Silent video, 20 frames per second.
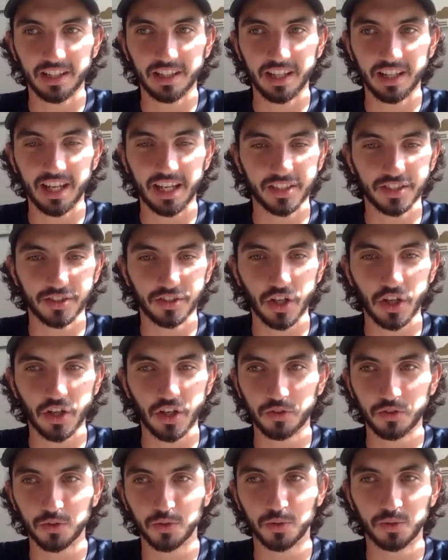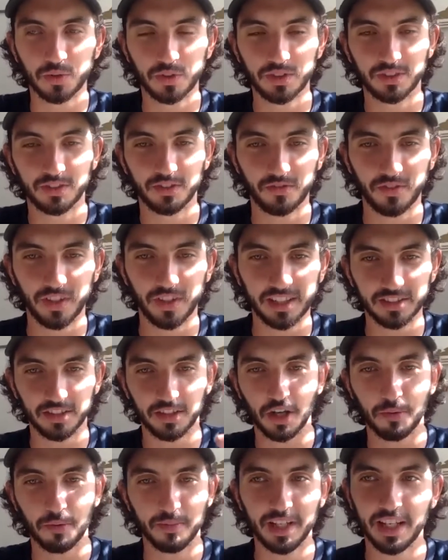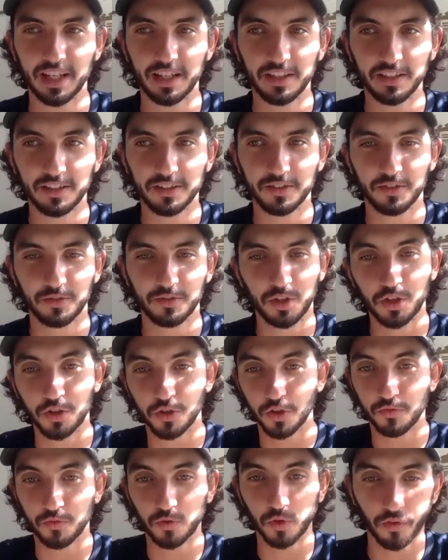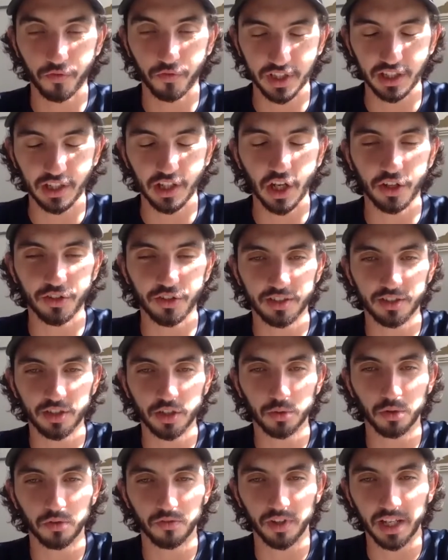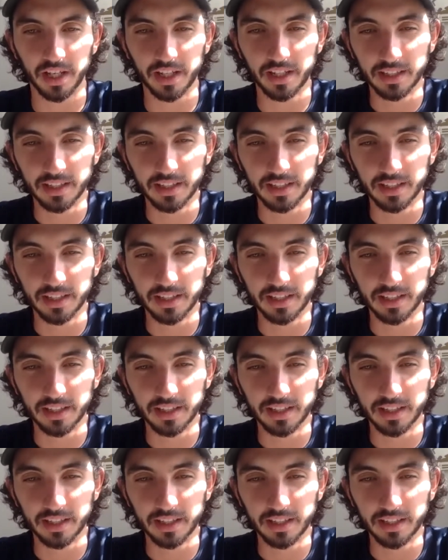external things are coming in. You've obviously learned to deal with it.